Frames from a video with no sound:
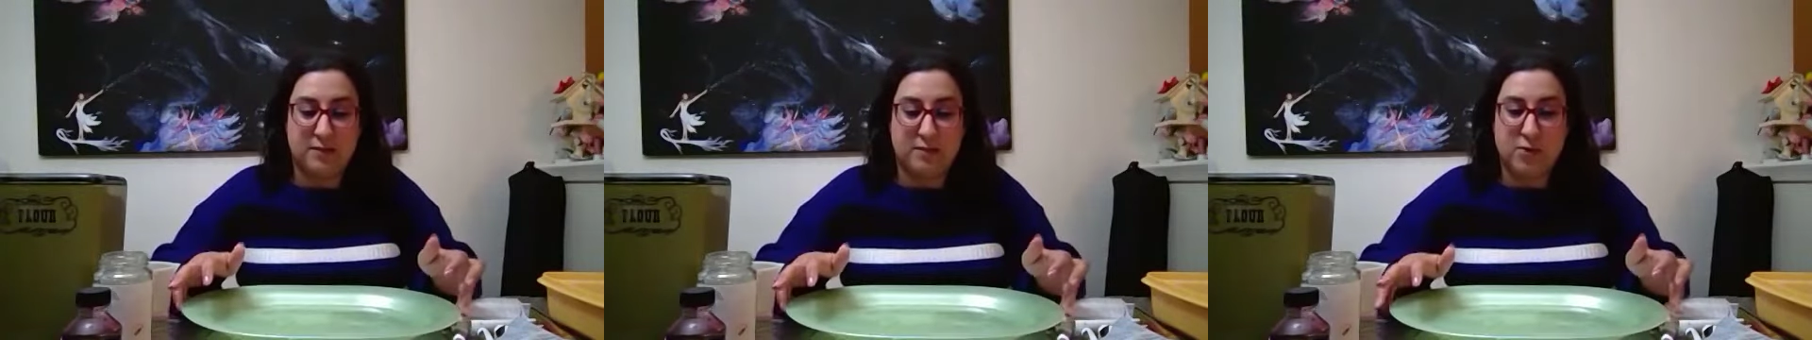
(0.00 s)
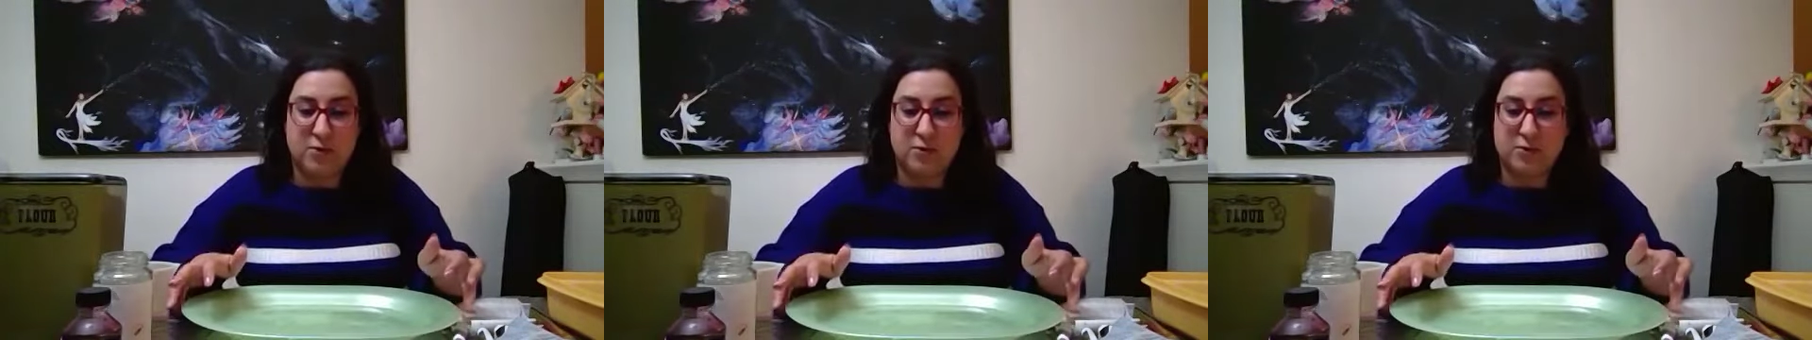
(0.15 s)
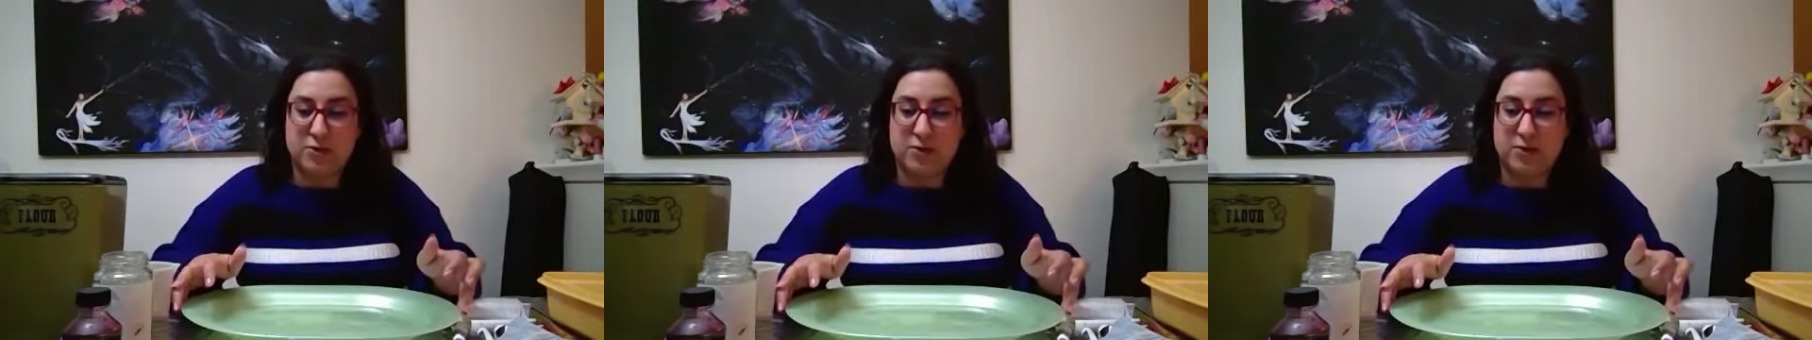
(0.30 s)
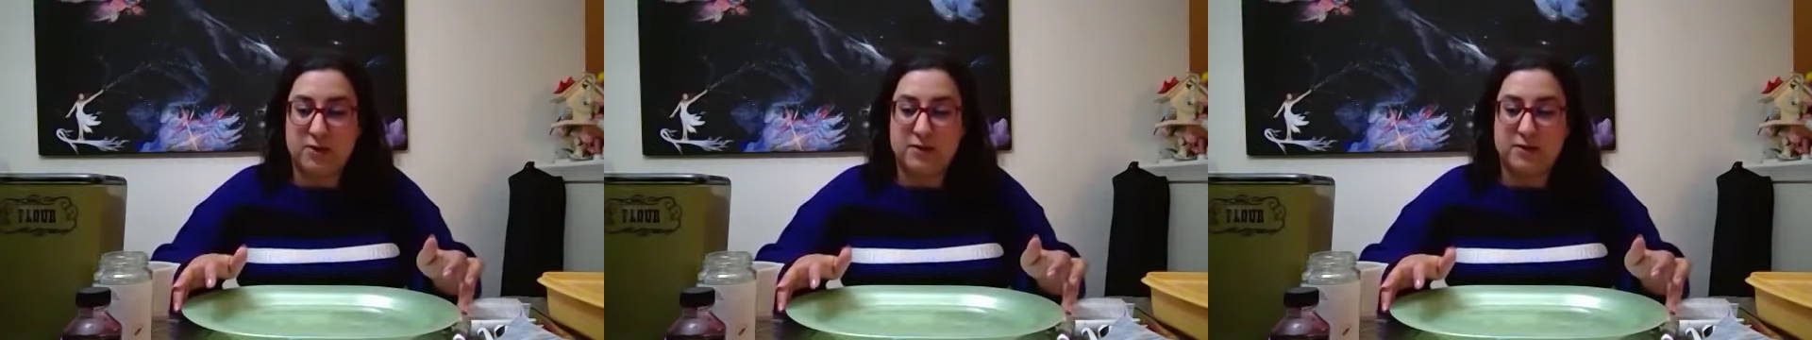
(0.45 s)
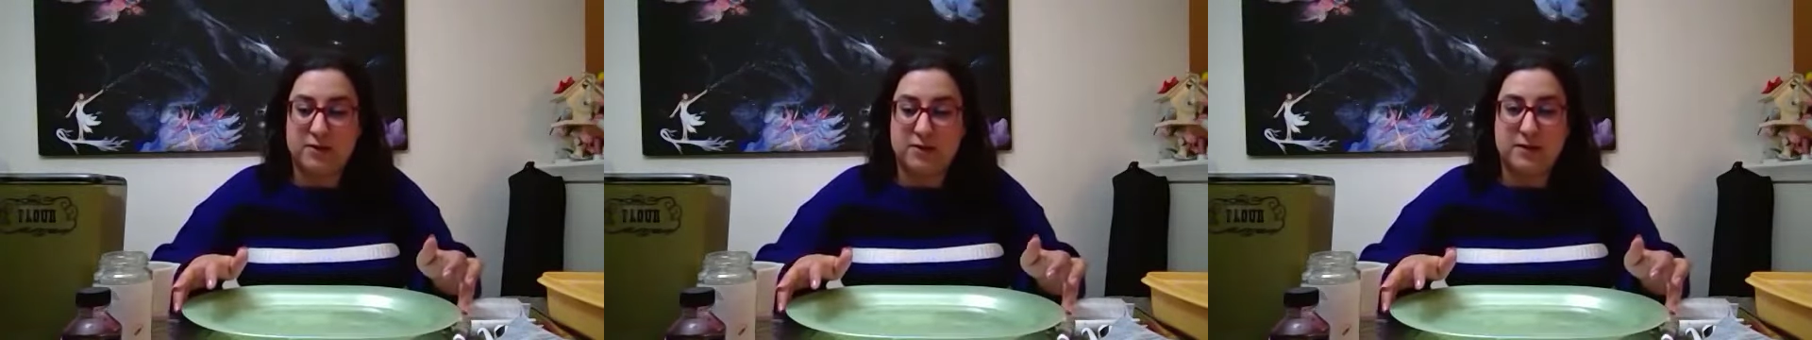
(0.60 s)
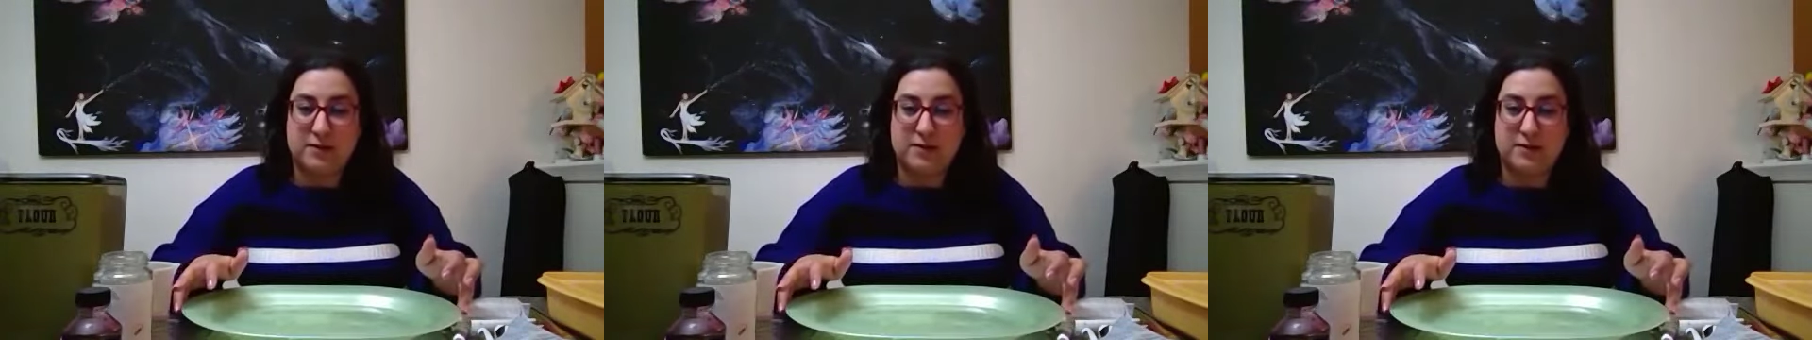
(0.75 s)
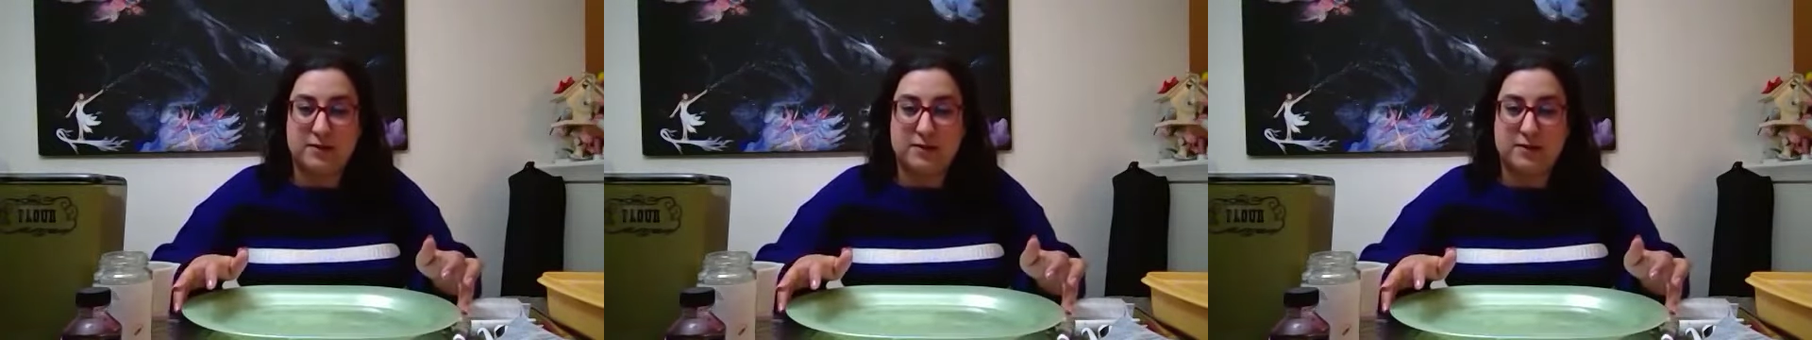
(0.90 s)
project
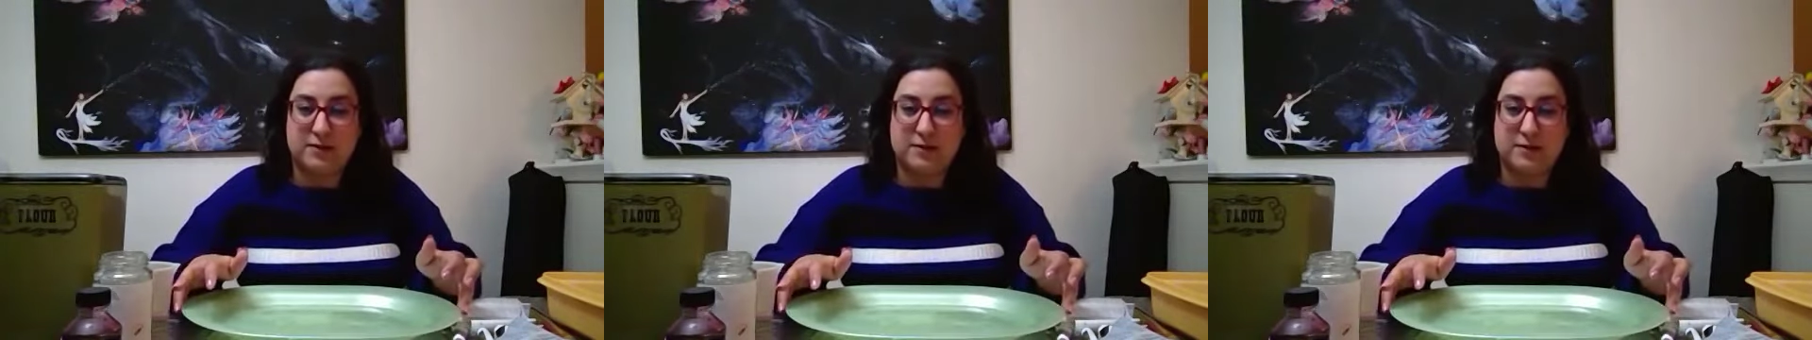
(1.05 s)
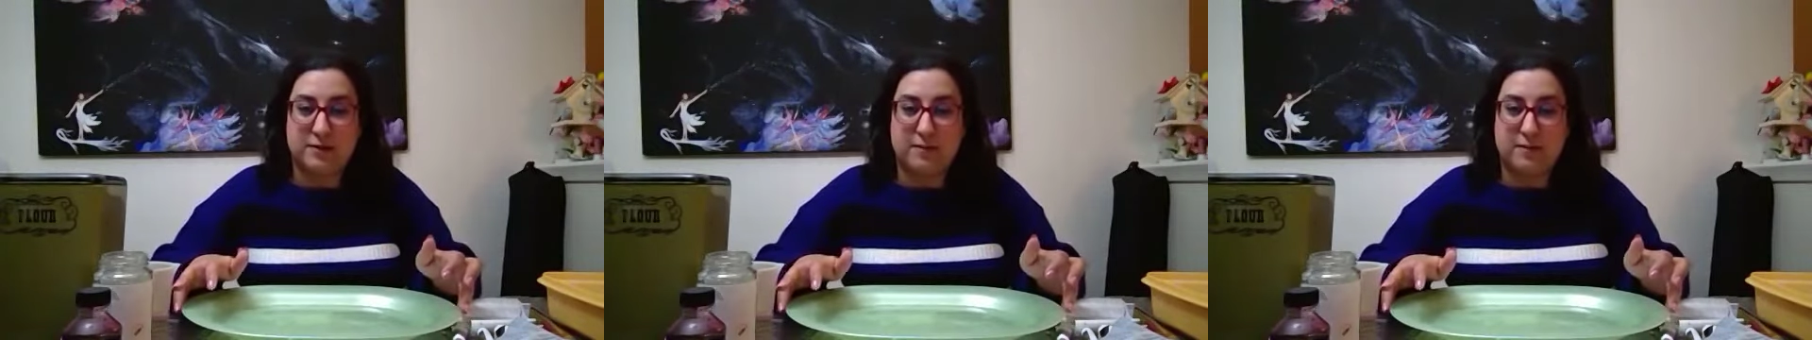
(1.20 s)
is